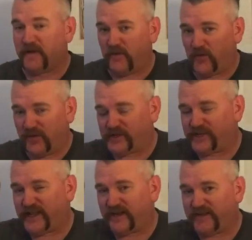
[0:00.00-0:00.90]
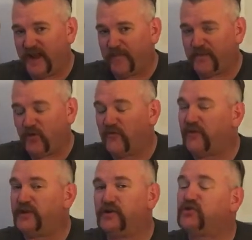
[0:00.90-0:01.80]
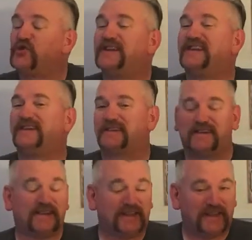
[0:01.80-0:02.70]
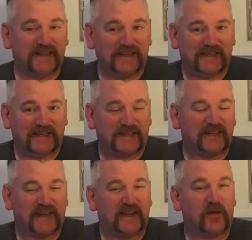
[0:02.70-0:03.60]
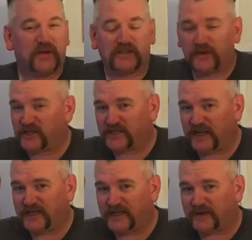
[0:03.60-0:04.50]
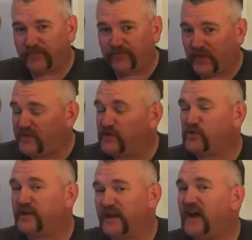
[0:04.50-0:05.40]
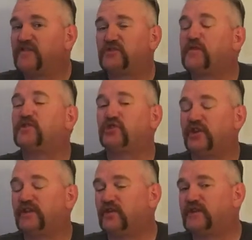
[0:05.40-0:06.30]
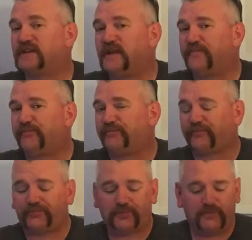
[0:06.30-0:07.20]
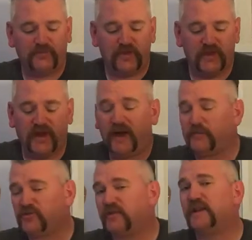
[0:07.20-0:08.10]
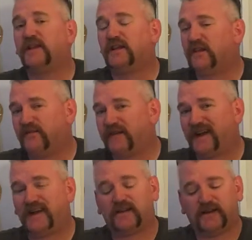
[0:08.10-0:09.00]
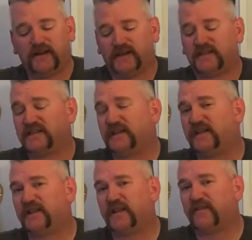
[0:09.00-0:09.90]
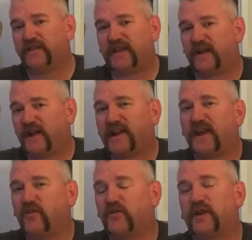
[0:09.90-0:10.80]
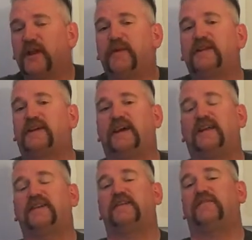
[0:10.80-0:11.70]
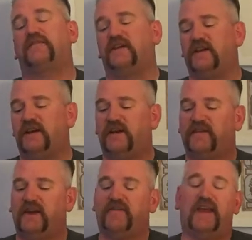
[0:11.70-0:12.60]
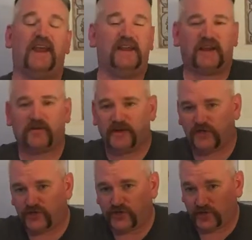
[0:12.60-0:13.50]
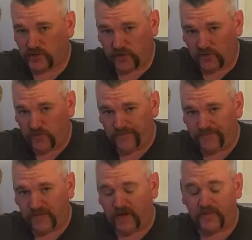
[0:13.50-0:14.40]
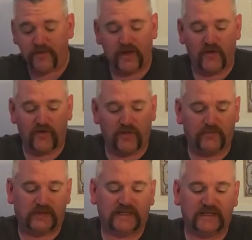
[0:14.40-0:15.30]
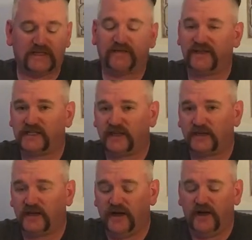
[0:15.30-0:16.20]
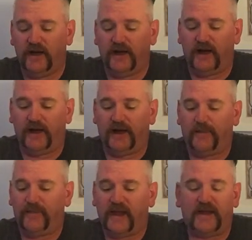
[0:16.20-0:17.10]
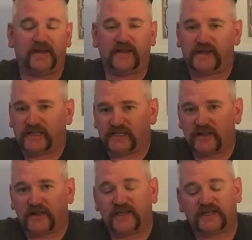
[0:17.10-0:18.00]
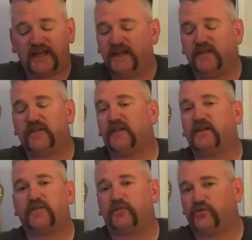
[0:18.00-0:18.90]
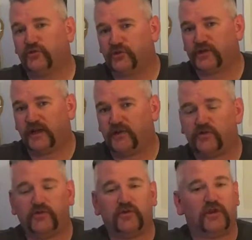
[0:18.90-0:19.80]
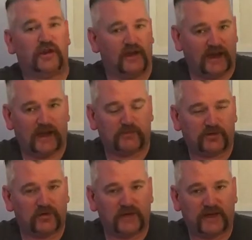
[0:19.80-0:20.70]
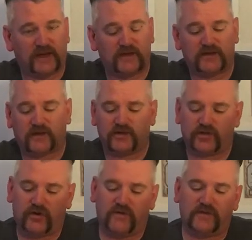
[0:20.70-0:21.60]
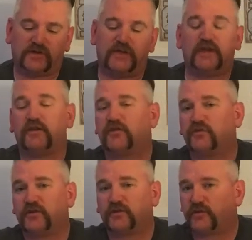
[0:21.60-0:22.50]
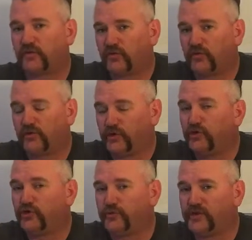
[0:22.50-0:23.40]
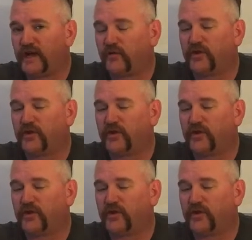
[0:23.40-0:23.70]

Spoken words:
What did you think of that? Hopefully you enjoyed it at least a little bit as much as I did. If you enjoyed it half as much, you had a good time. I absolutely love Islay. As I said at the end of that, I cannot recommend it highly enough. If you have any questions at all about the places I visit, any of the distilleries, any of the other tours that I do, absolutely get in touch. Obviously you can do it through the YouTube channel, the